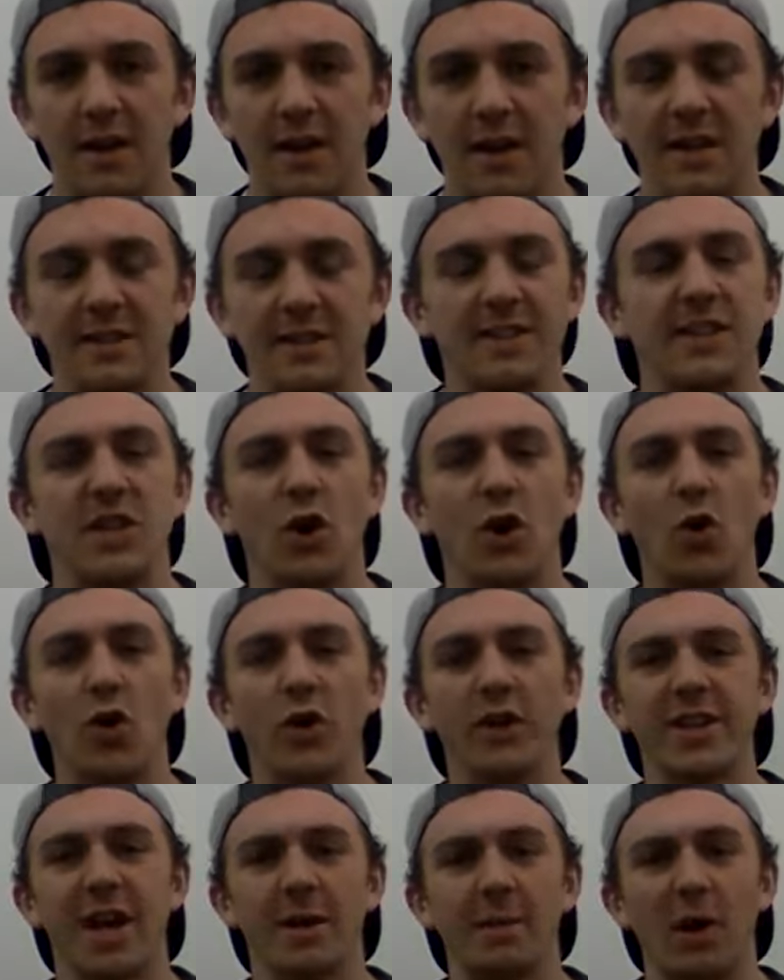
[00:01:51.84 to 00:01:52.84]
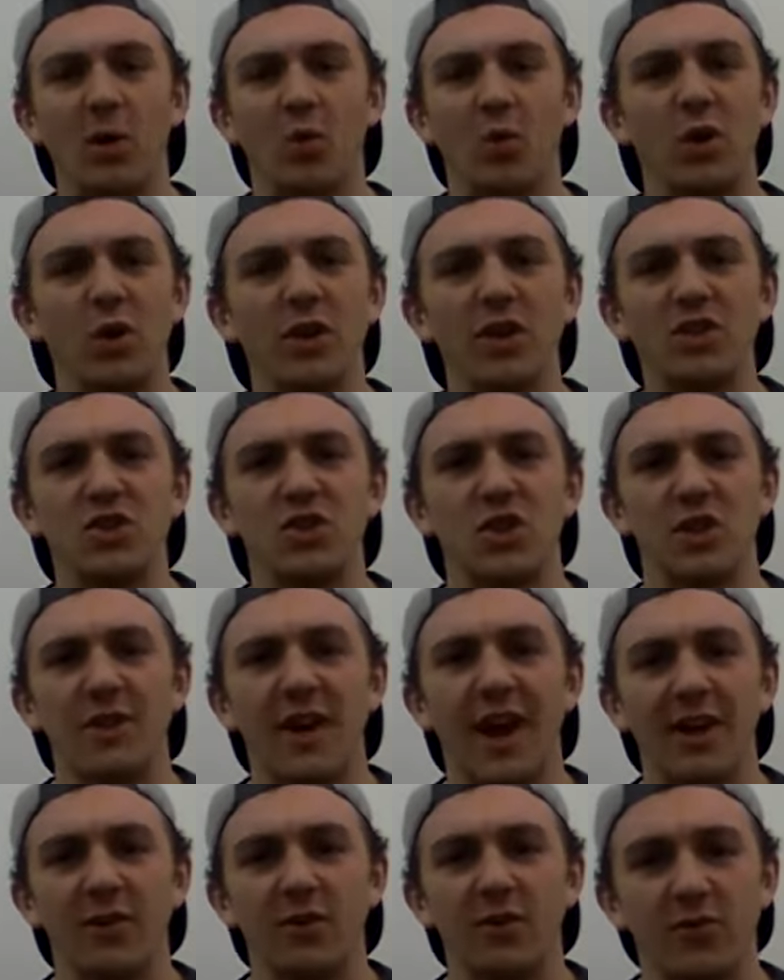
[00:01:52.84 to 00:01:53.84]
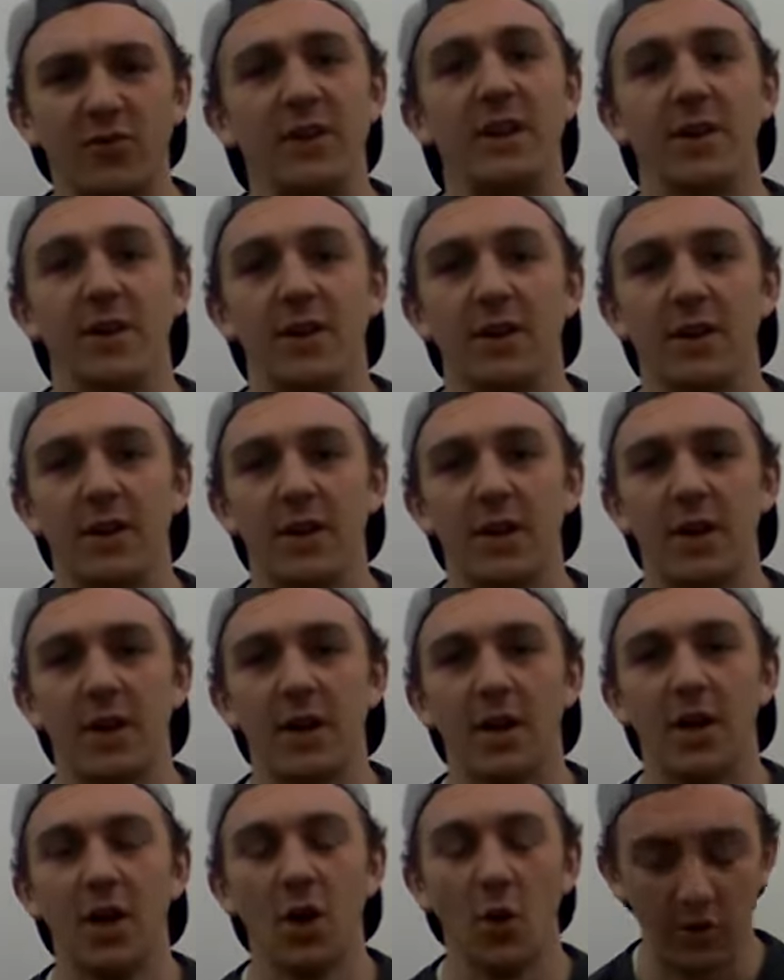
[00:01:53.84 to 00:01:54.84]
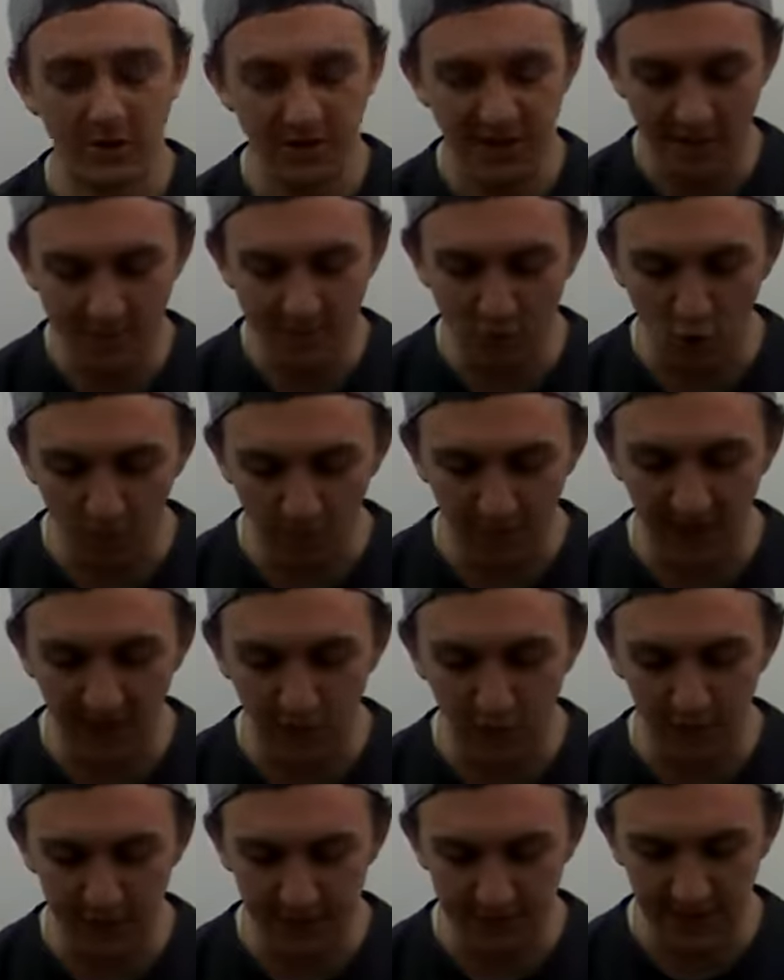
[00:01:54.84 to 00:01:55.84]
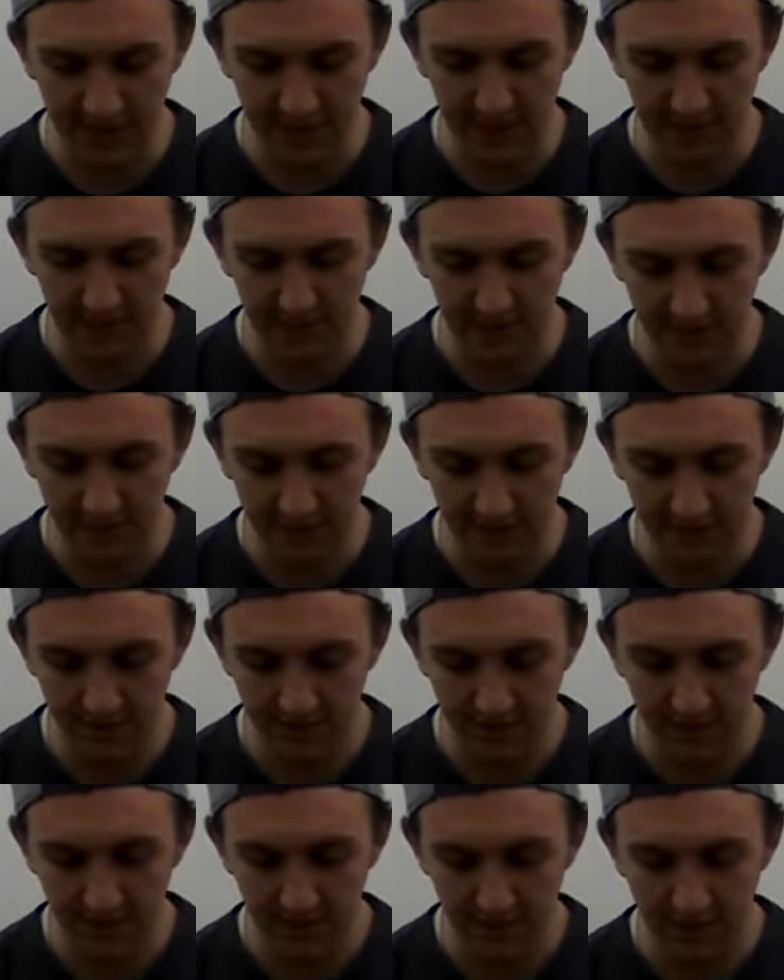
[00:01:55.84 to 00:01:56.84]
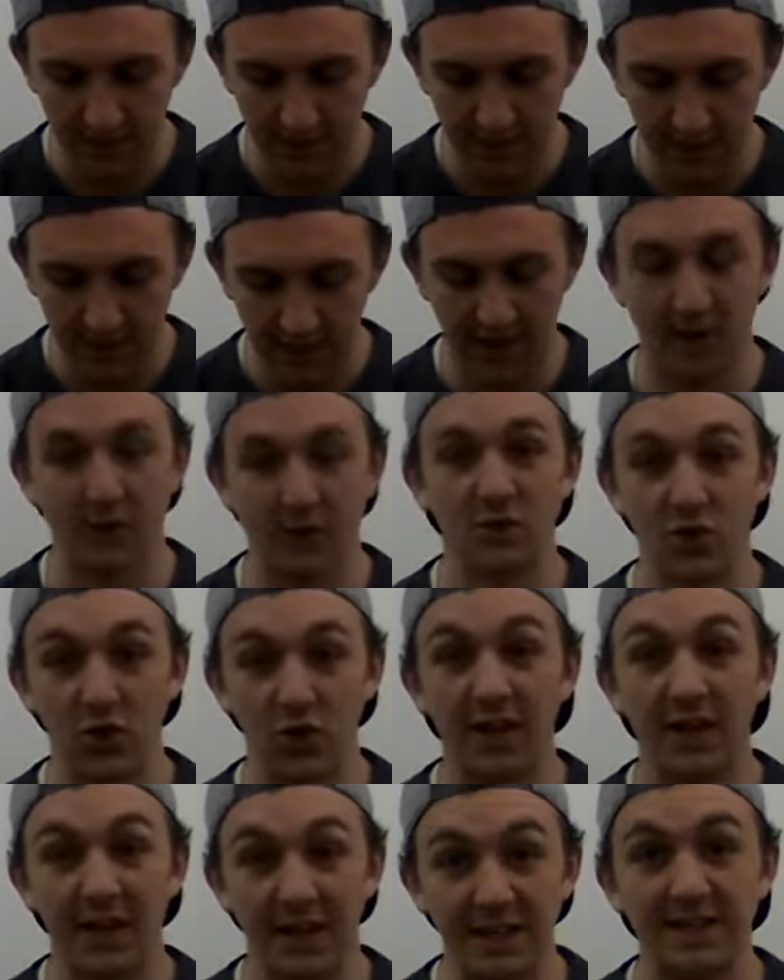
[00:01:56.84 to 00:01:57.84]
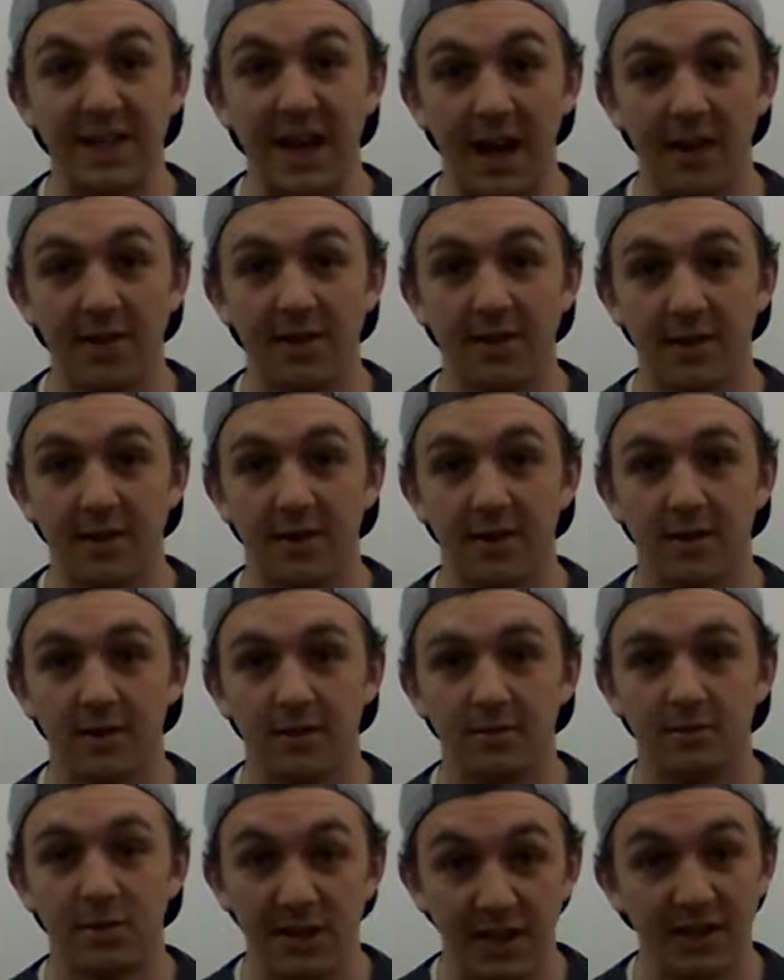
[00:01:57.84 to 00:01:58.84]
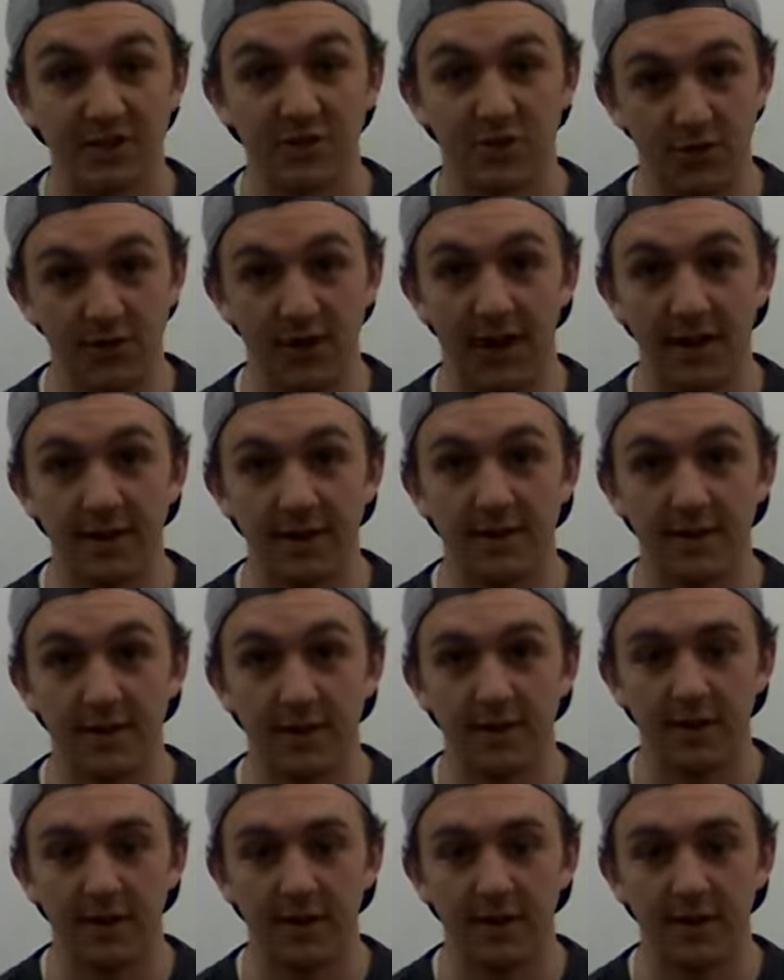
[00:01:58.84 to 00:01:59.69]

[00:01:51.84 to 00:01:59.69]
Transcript: He said, the only time I really should have had fear was that moment I looked down and I was looking at death, potential death.